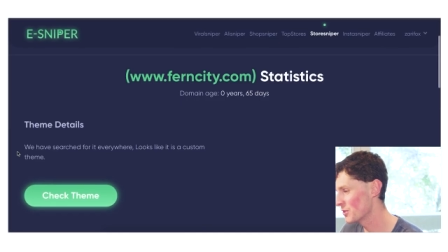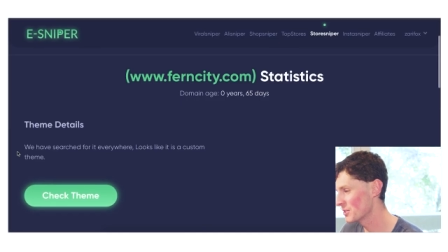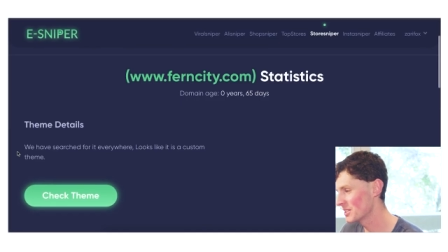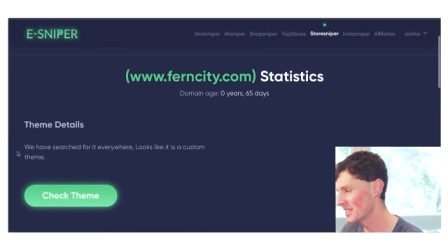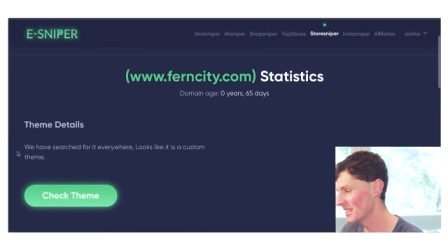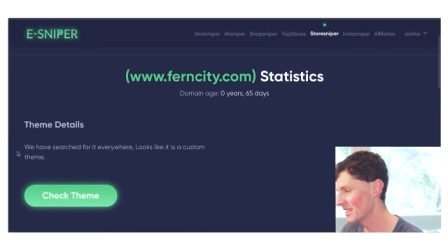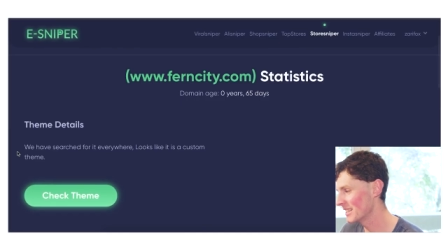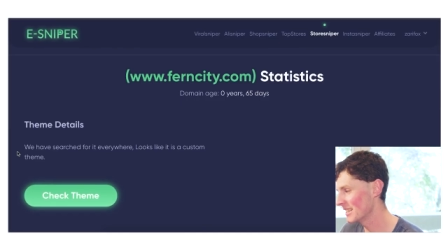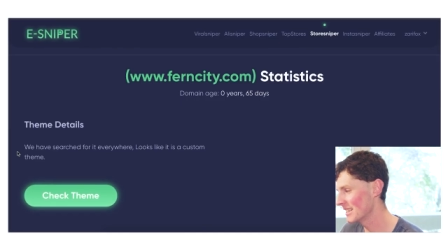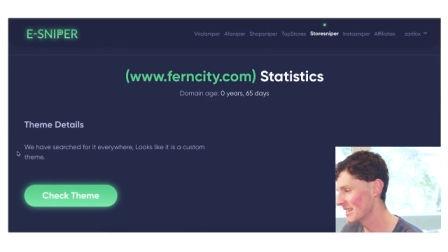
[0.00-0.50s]
Fern
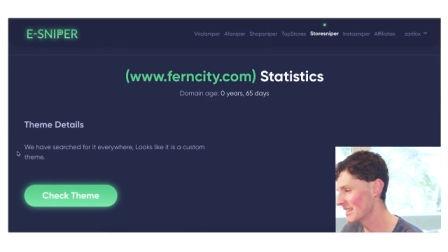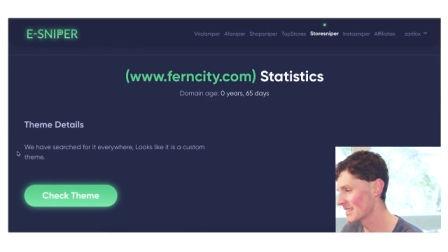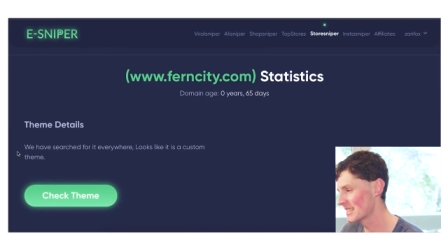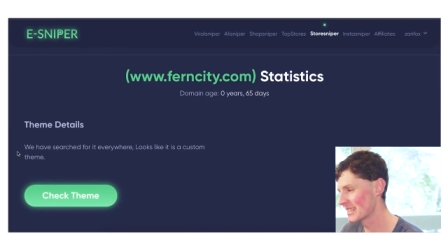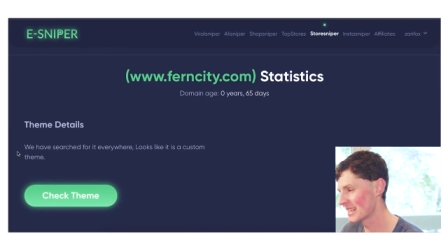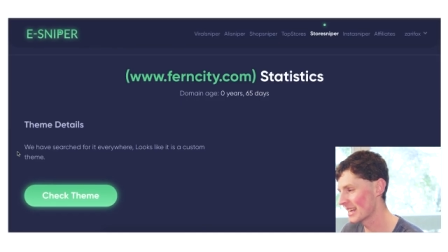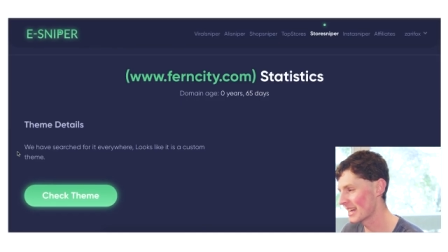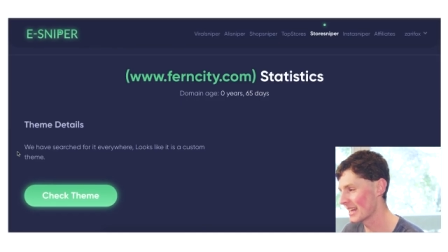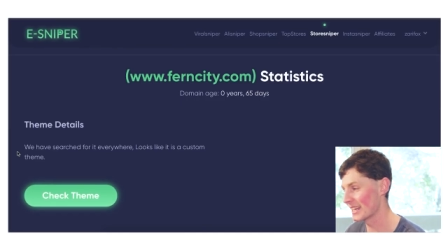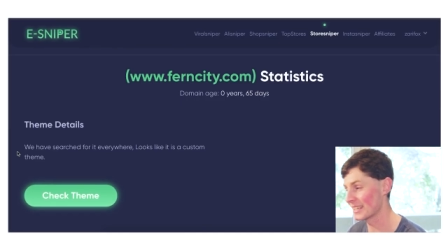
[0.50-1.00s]
City
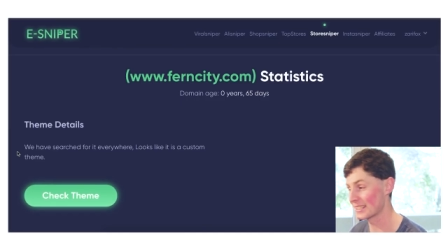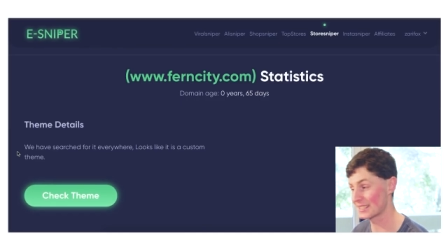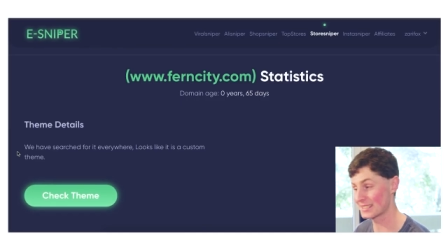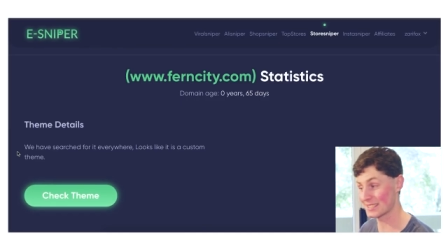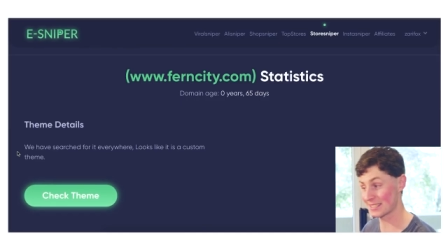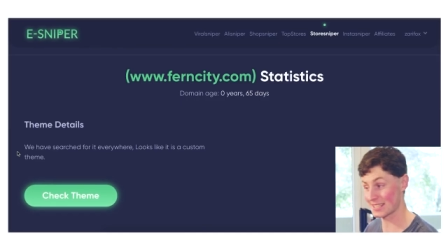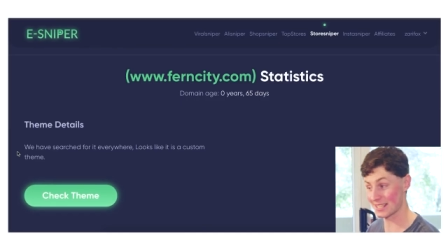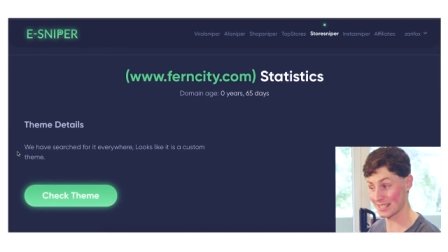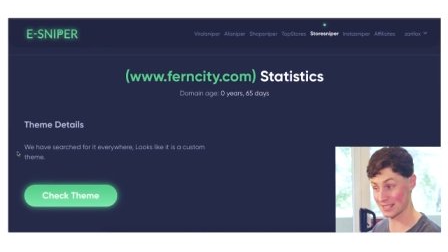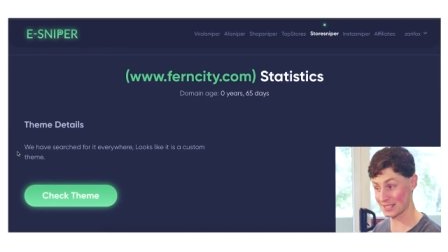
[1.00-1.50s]
is there.
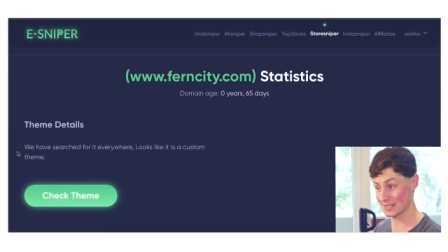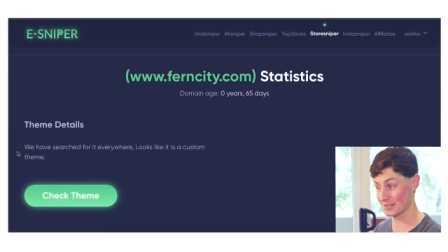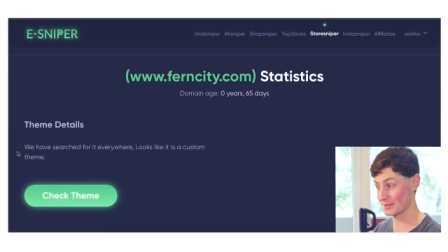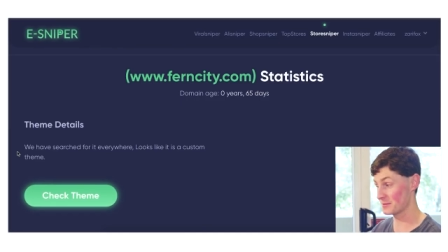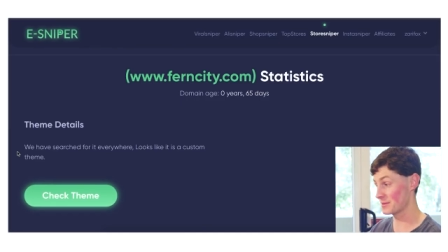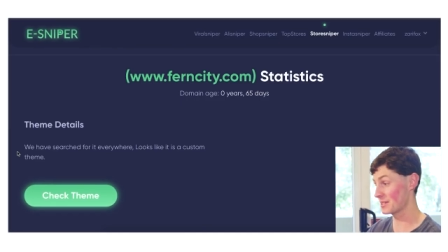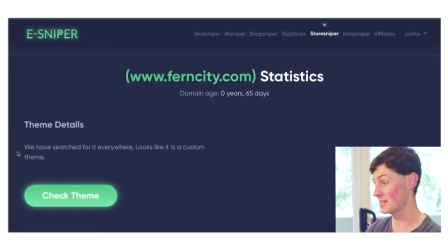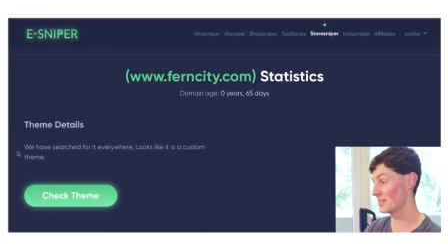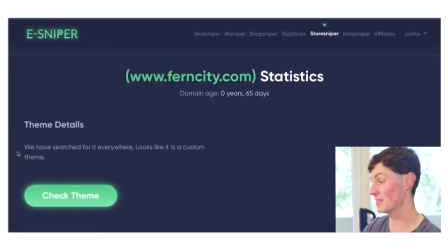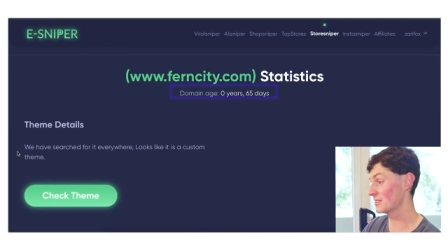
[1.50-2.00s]
It's
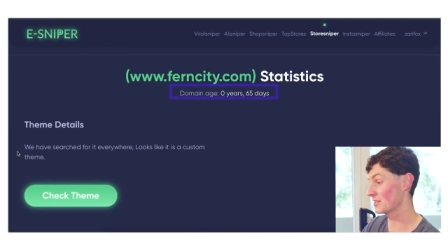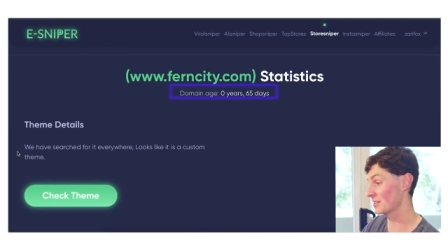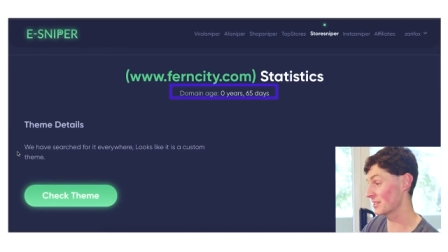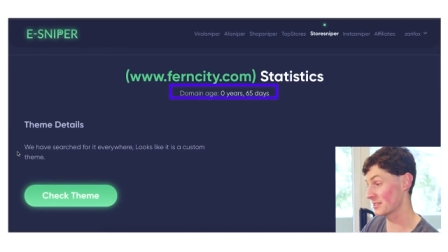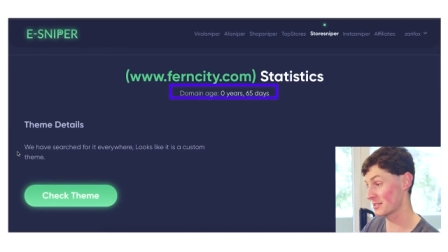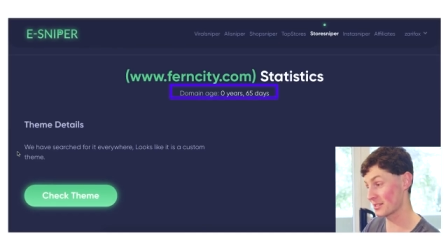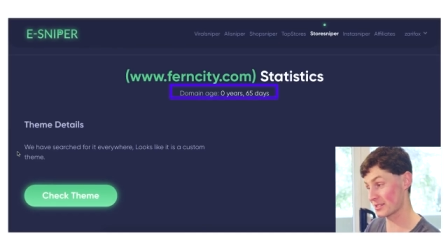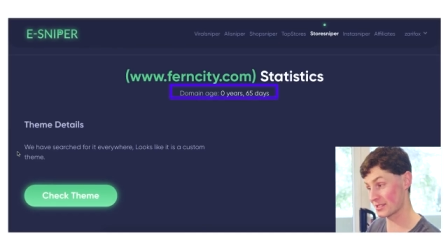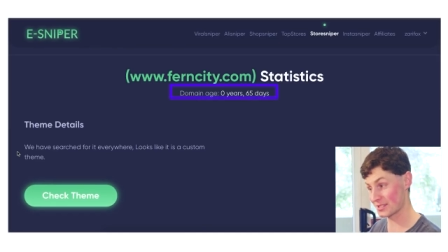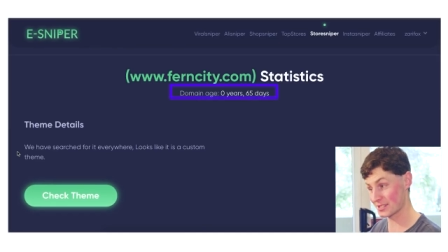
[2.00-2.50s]
telling me
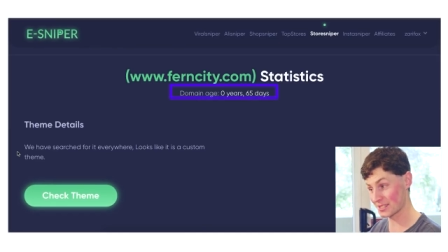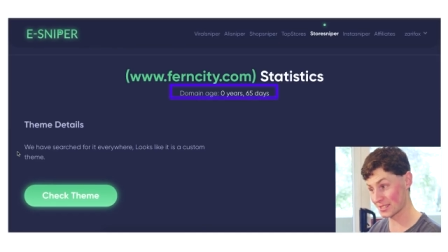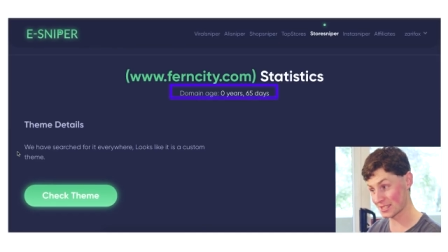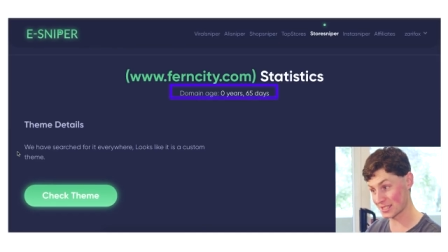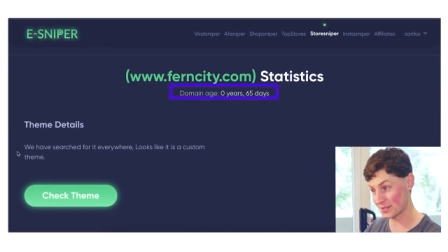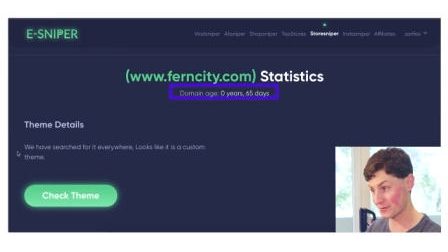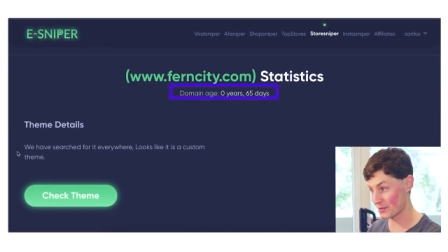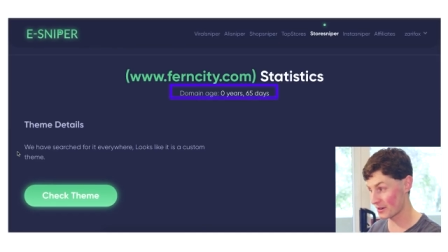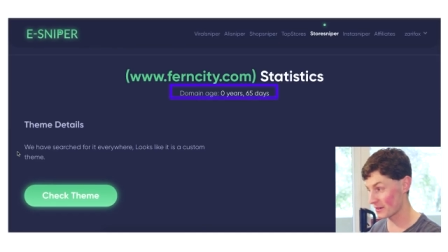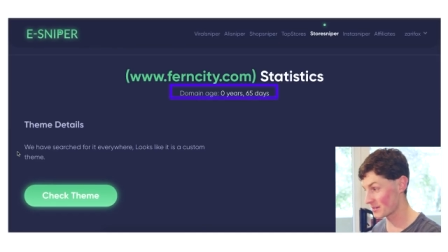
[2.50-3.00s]
that it's
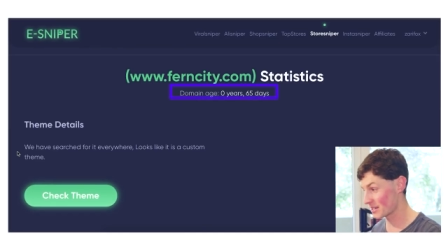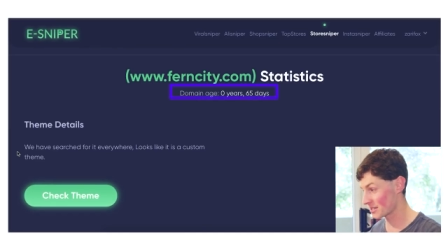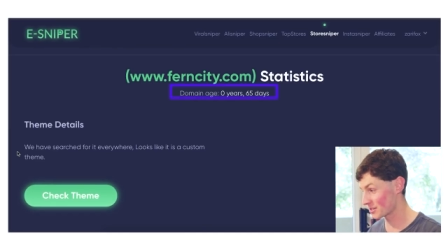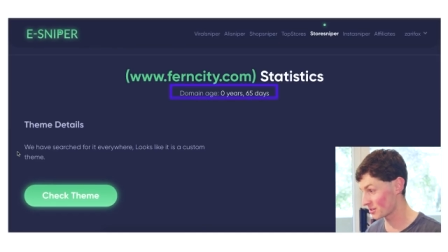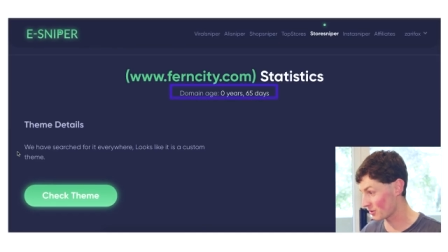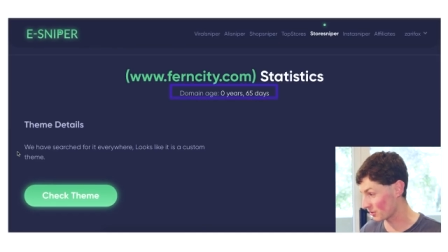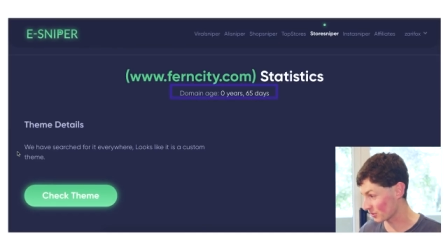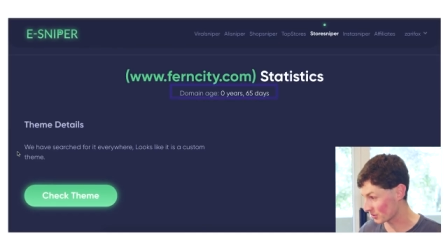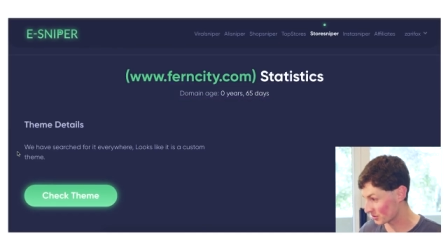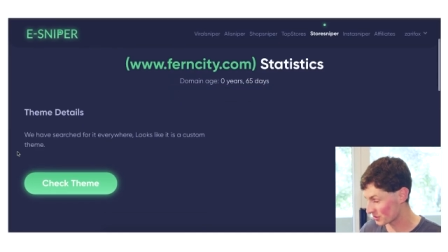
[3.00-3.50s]
65
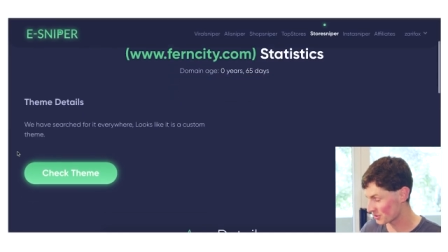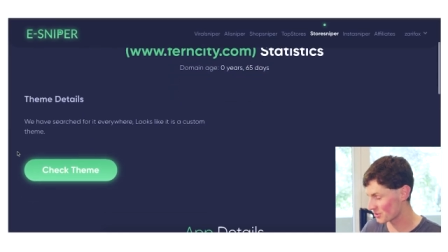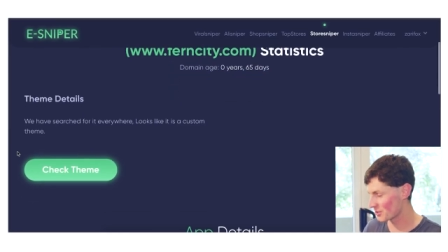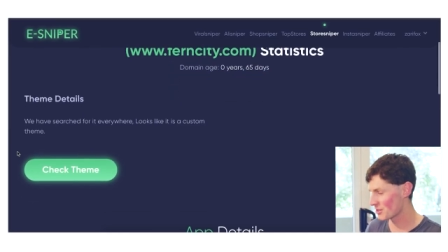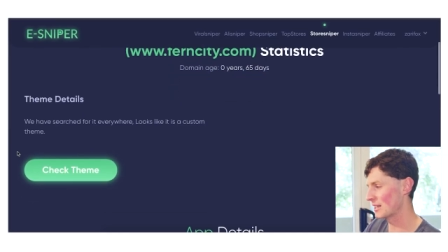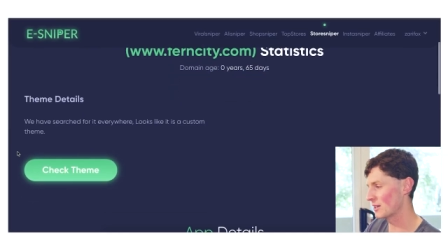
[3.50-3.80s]
days old.